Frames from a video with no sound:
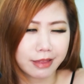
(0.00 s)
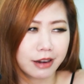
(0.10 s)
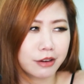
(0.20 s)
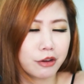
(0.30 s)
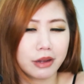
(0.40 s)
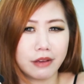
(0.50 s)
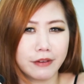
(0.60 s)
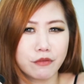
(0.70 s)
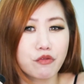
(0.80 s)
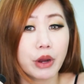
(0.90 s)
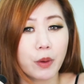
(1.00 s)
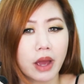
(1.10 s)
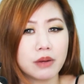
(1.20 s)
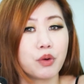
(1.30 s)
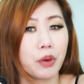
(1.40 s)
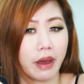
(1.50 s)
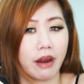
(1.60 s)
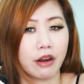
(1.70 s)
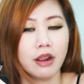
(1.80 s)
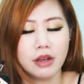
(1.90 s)
They are not even real animal
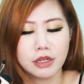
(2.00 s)
hair.